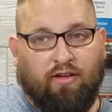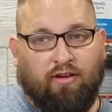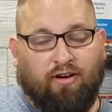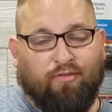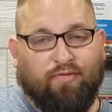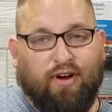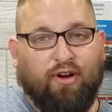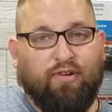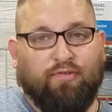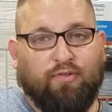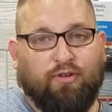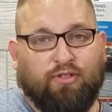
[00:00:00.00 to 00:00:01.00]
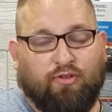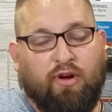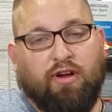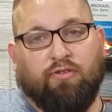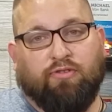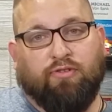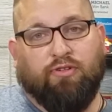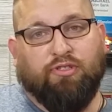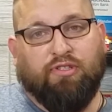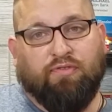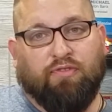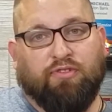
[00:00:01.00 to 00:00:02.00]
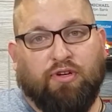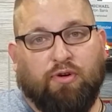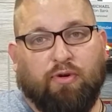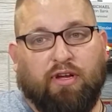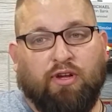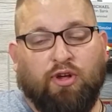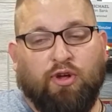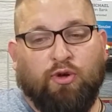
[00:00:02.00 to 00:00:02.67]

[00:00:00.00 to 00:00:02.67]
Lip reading: Our very first craniosurgery for Zoe,